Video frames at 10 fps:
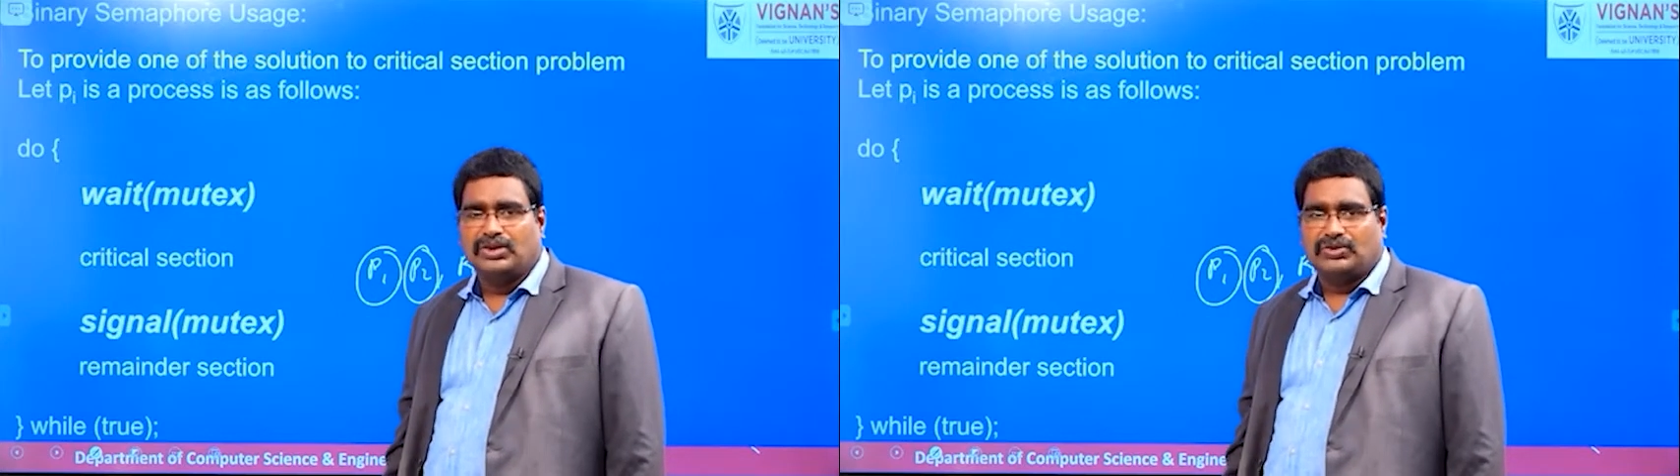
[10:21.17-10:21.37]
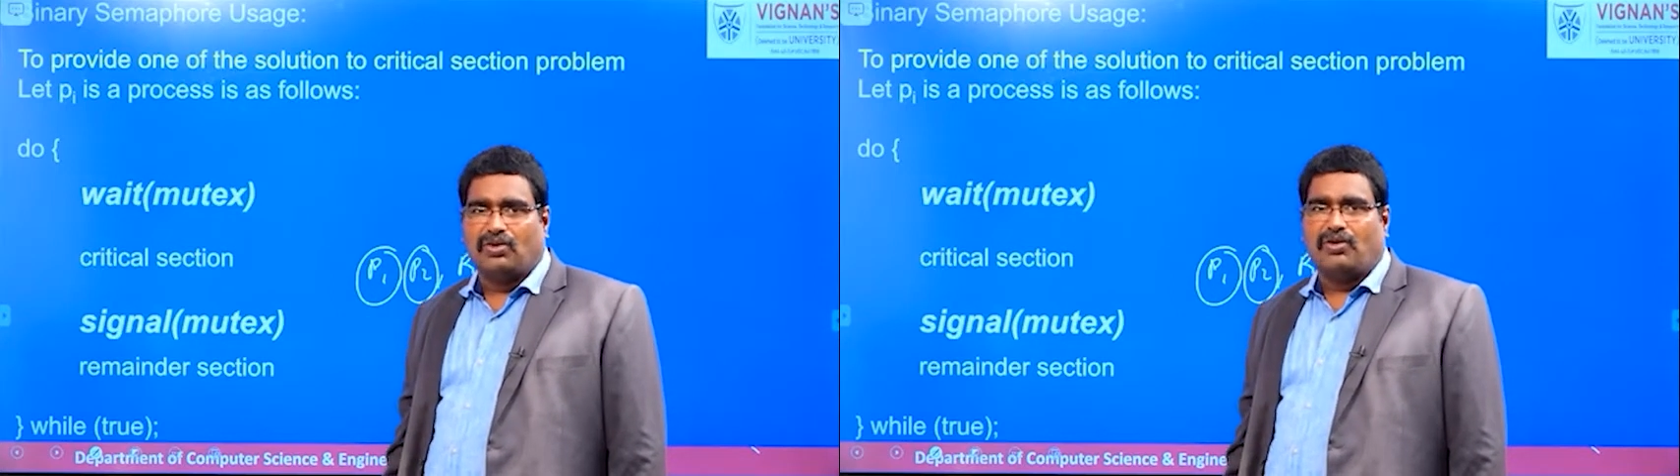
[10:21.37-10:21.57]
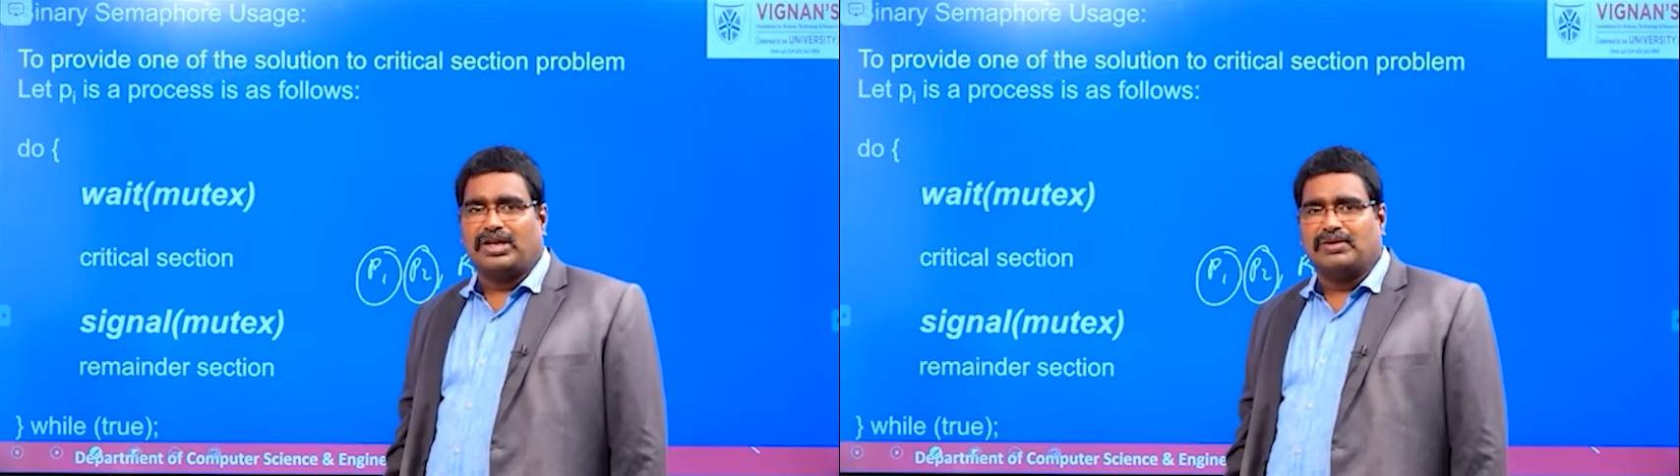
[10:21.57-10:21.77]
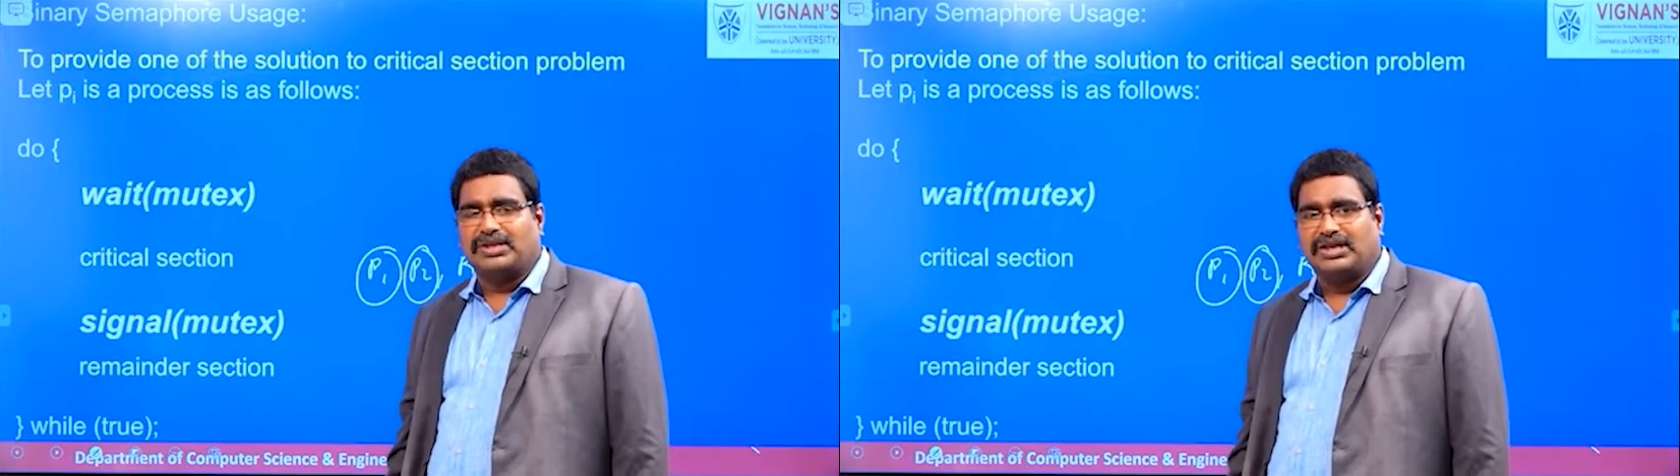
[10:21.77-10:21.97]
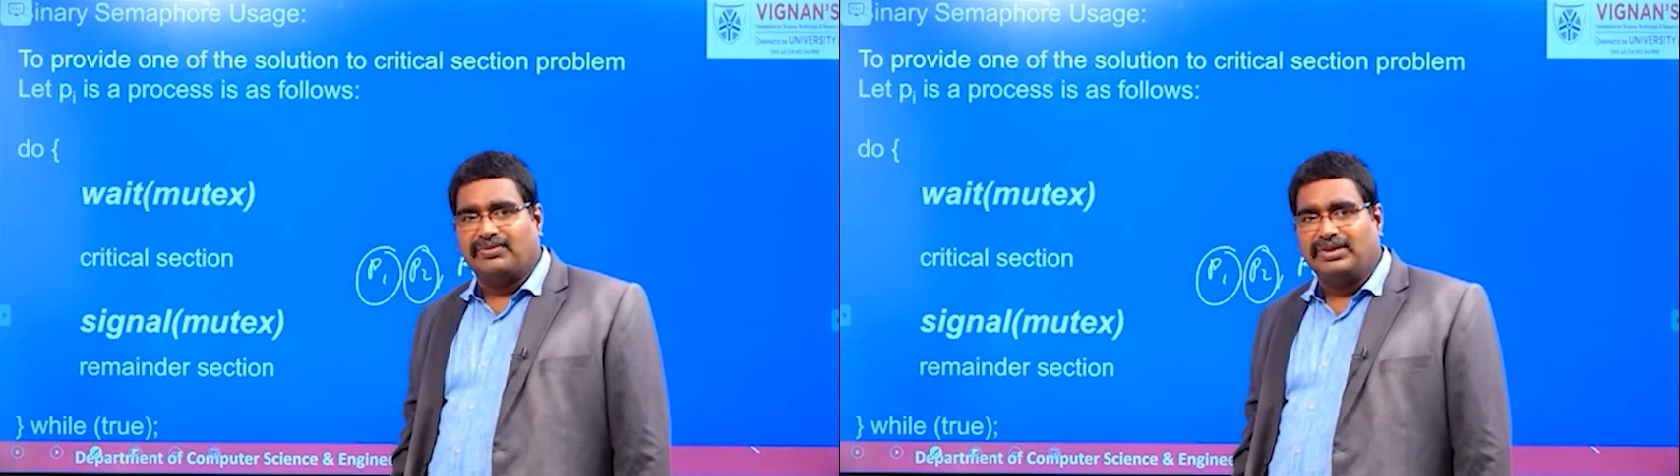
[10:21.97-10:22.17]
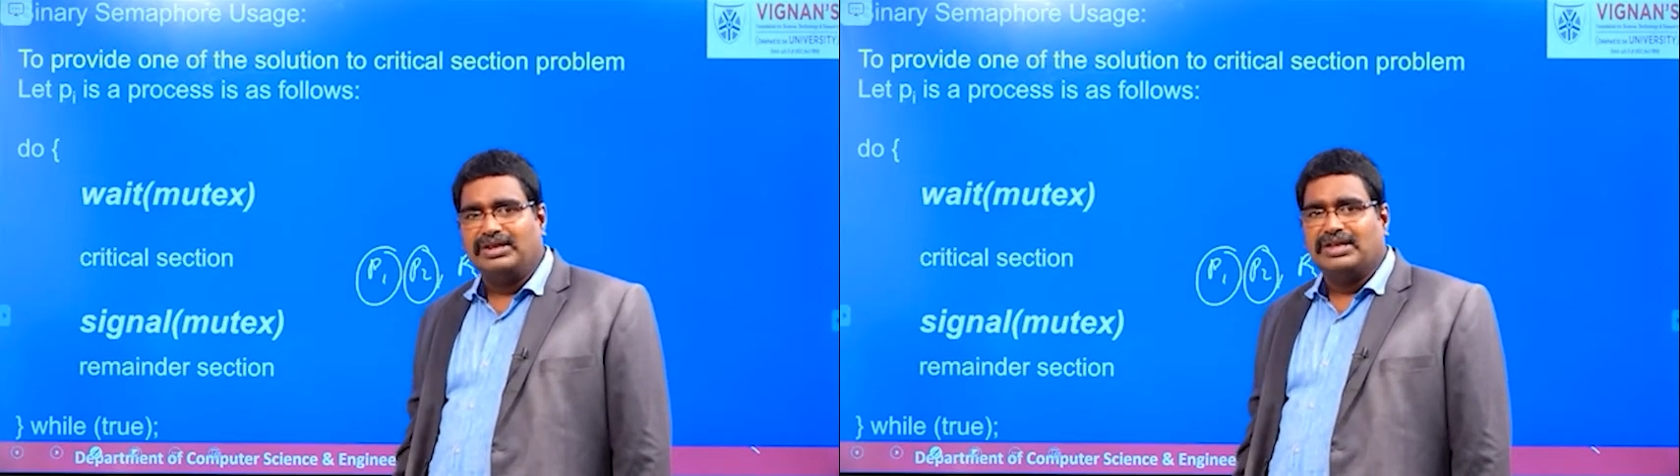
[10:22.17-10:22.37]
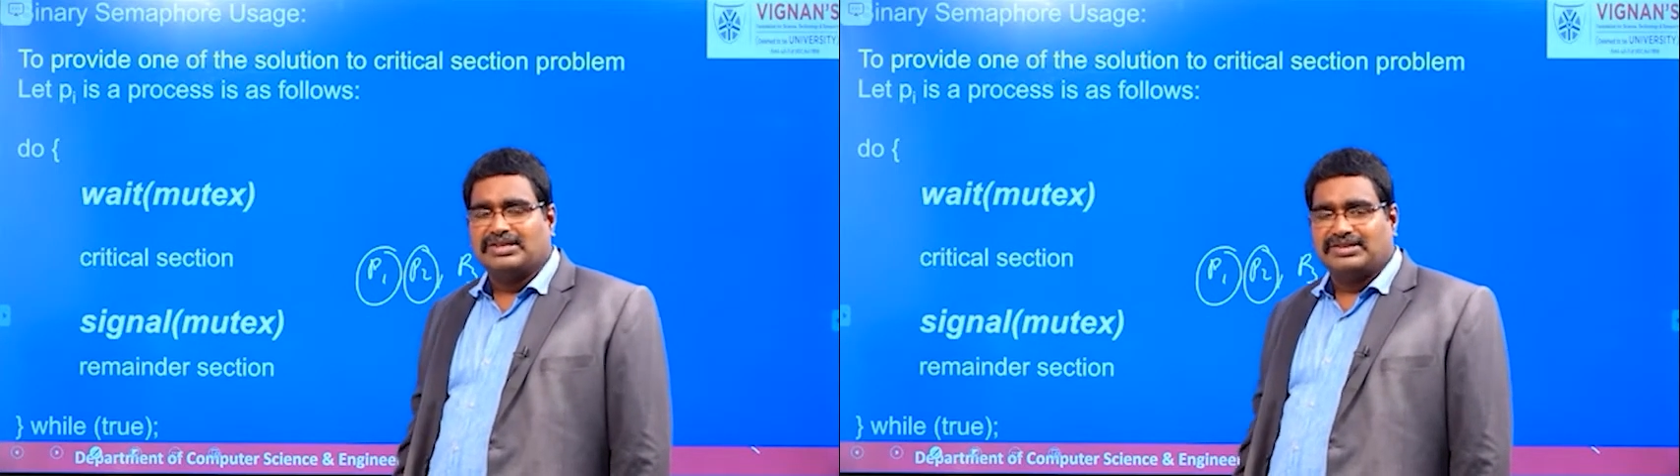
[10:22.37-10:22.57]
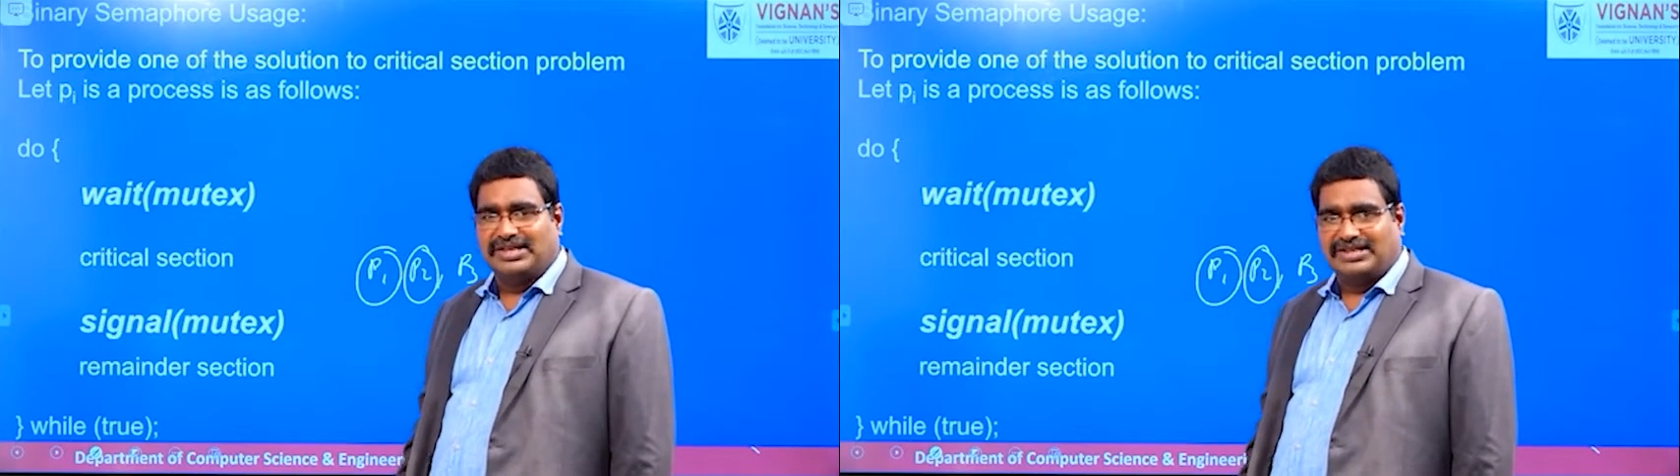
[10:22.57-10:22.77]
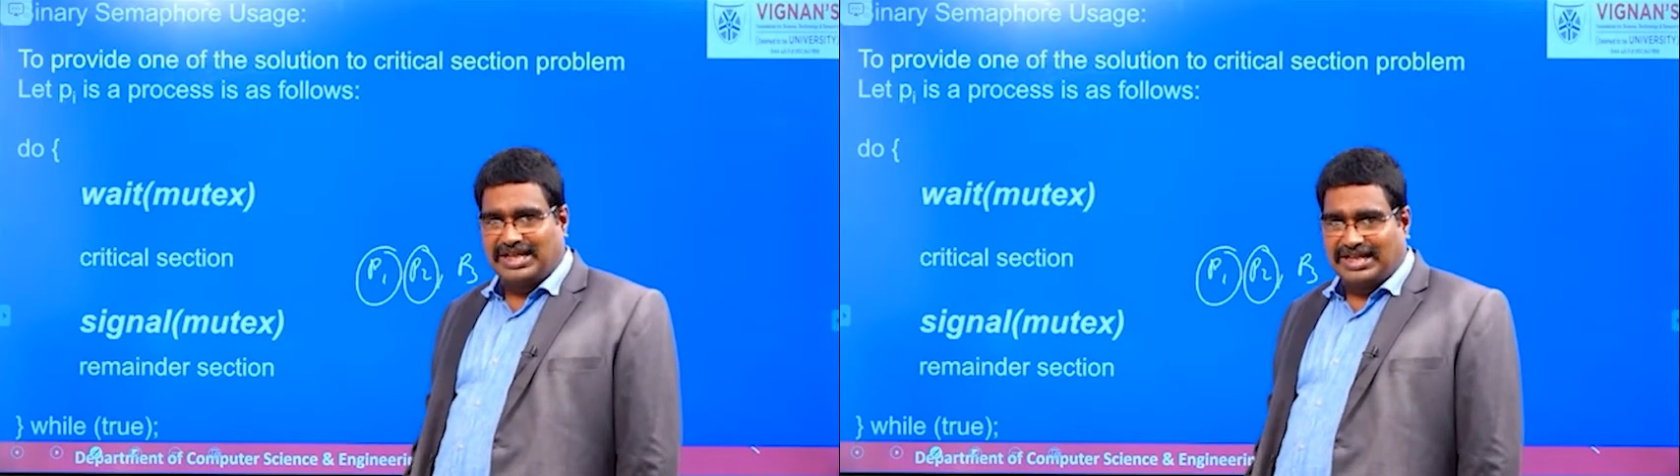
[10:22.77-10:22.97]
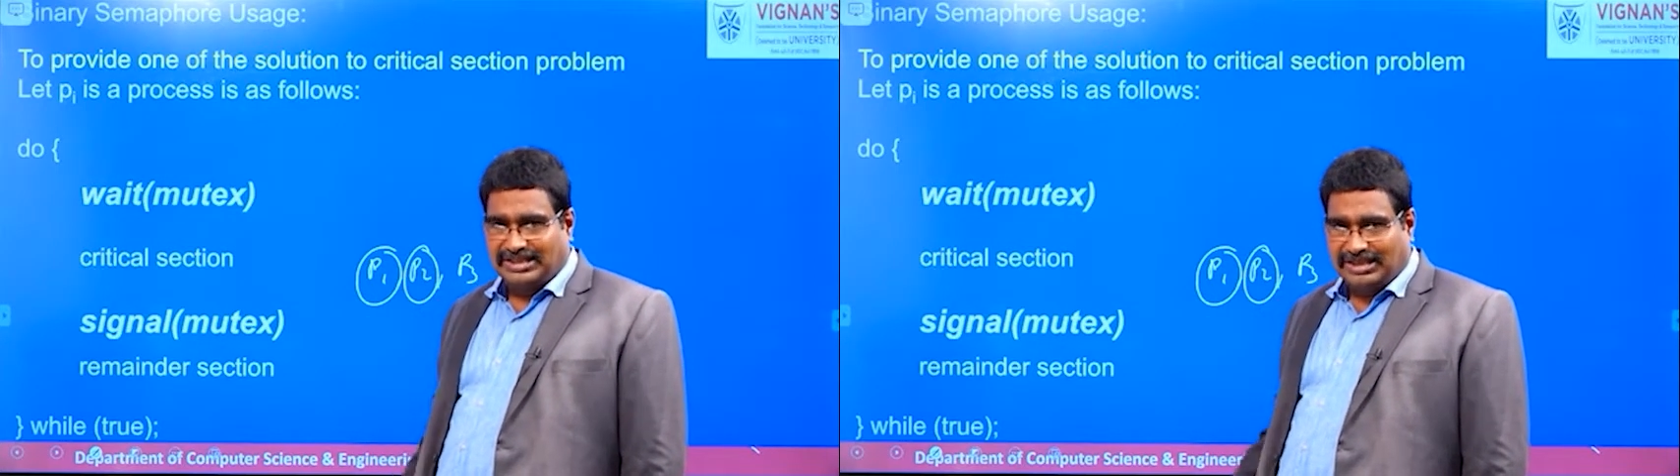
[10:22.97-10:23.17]
To overcome that one, just
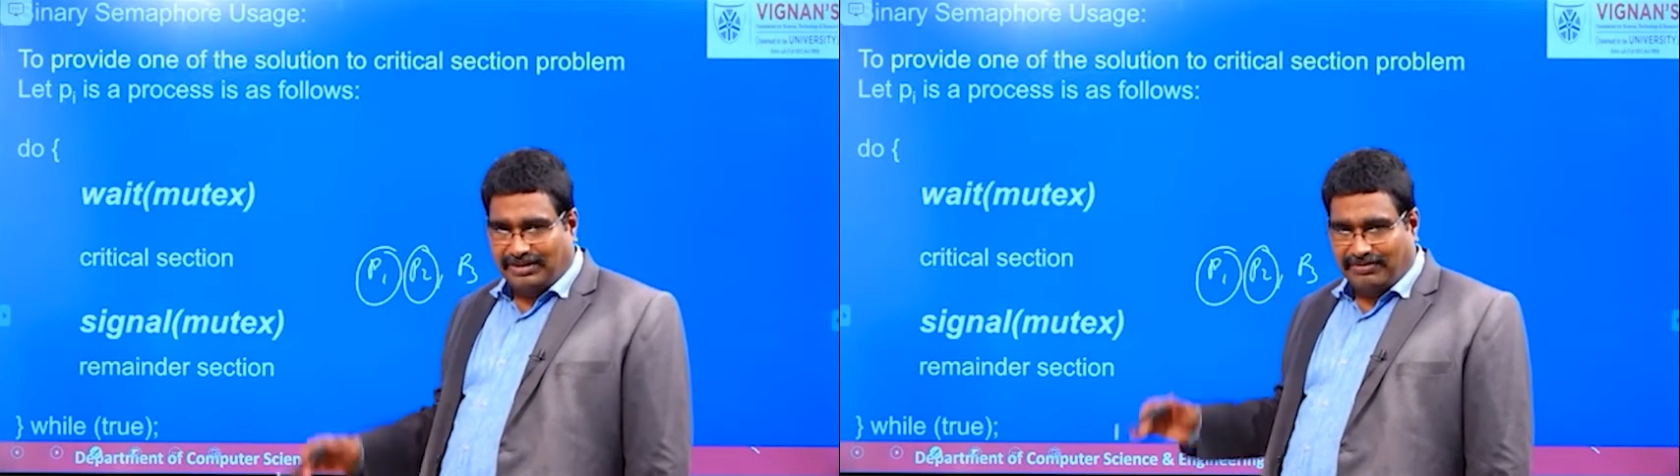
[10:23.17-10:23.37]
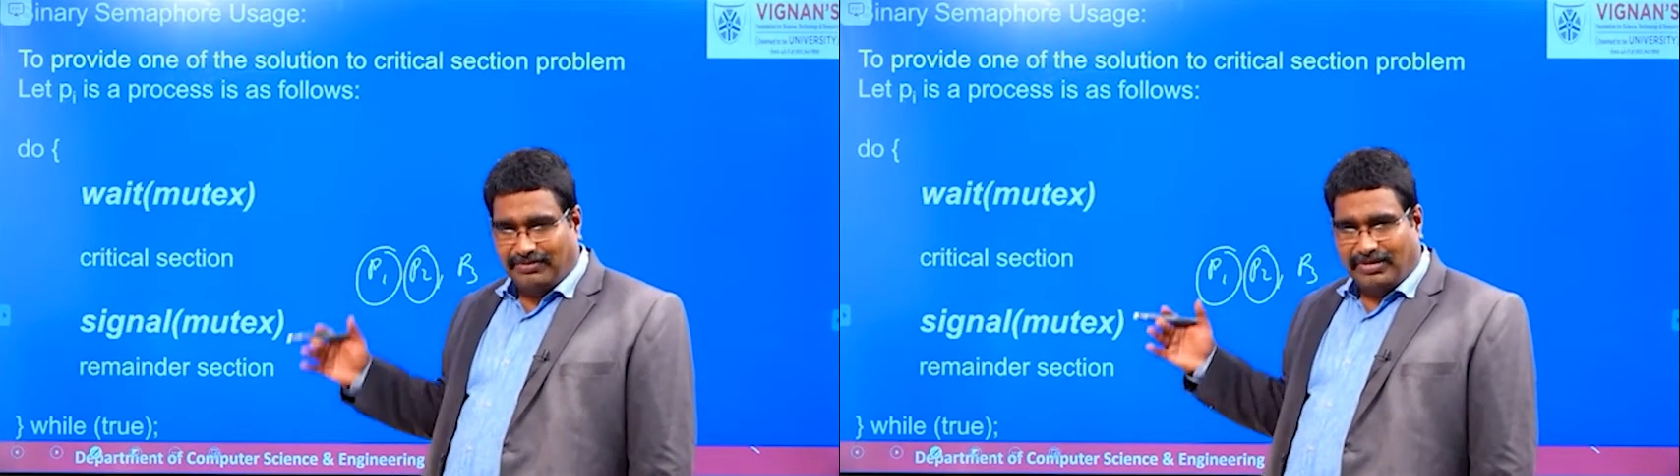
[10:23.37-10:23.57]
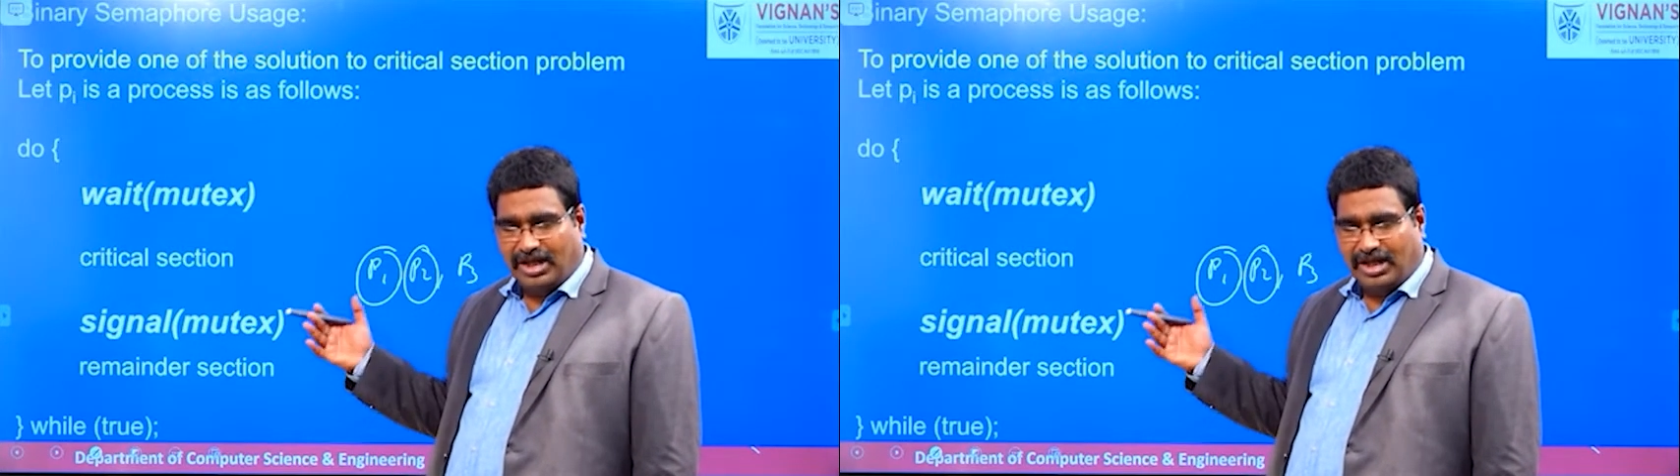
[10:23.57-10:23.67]
like the